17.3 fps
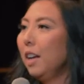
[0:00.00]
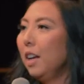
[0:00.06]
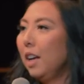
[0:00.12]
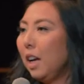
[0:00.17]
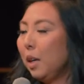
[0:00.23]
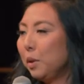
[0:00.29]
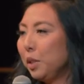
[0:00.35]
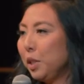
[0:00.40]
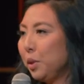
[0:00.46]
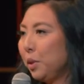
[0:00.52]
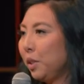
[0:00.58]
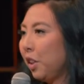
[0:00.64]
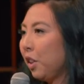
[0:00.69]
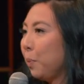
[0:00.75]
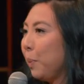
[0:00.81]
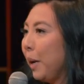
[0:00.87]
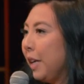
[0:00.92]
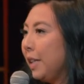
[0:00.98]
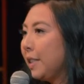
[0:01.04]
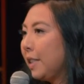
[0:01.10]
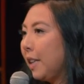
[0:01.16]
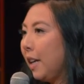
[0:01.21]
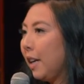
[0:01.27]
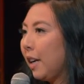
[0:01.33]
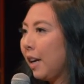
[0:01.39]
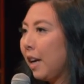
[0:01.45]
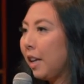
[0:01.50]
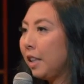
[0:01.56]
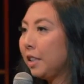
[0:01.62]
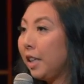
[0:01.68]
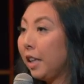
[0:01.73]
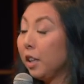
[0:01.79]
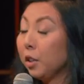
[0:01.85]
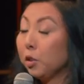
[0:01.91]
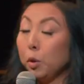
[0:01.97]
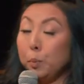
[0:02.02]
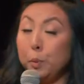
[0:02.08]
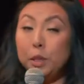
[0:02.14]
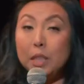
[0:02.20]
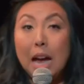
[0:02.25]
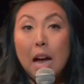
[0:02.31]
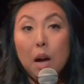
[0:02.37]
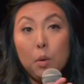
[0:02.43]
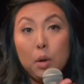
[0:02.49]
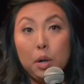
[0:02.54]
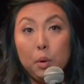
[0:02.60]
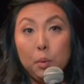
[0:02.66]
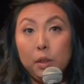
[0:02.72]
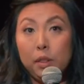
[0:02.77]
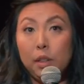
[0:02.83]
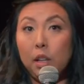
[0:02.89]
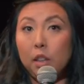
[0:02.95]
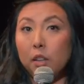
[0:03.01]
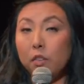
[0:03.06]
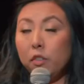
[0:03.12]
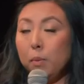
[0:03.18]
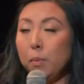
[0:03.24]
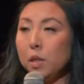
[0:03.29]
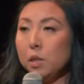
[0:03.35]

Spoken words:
I went to another base and I had to take a group shower with the other female